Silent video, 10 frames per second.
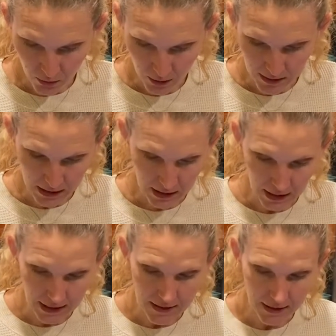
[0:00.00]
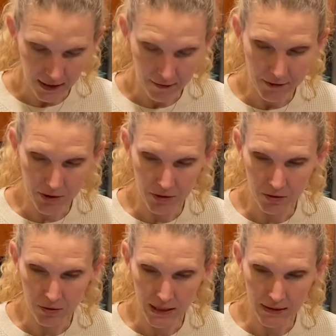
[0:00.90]
one thing that I did have to
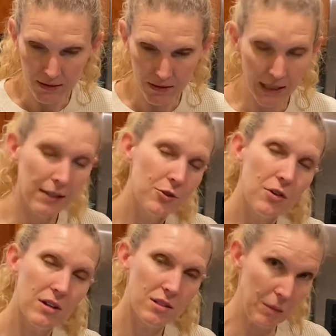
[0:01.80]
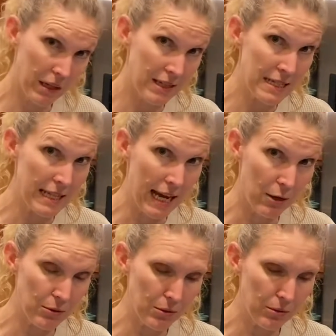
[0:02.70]
do is I had to draw some lines in the
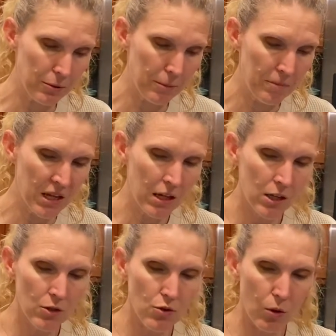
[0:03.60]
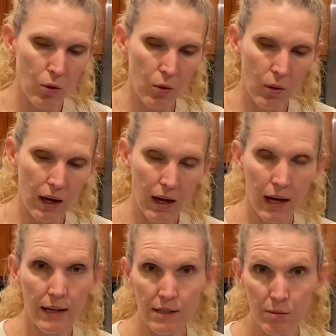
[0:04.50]
household. So I
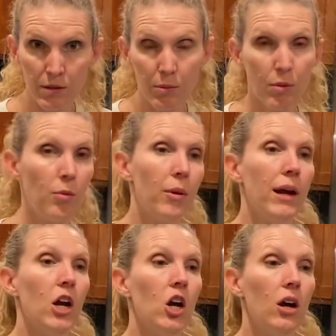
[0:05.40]
typically prepare a